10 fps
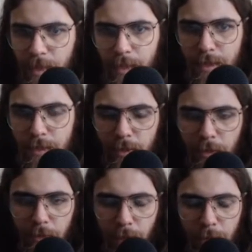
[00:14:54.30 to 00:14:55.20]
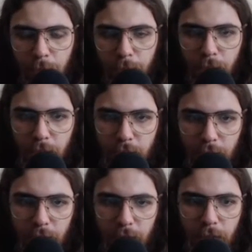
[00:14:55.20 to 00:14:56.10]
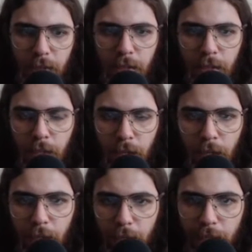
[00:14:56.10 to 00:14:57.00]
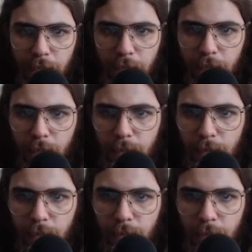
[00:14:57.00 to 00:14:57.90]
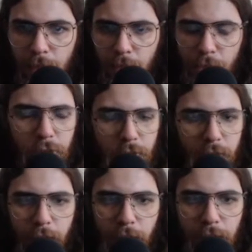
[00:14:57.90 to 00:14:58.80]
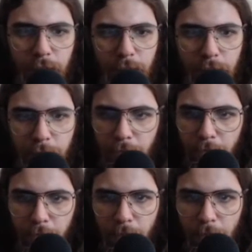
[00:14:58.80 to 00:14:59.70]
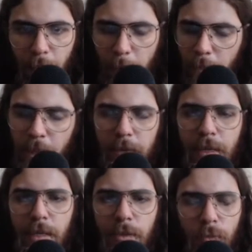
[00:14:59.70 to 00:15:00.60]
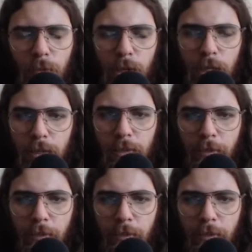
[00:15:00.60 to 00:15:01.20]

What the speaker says: So very political here, and looks like maybe the Riddler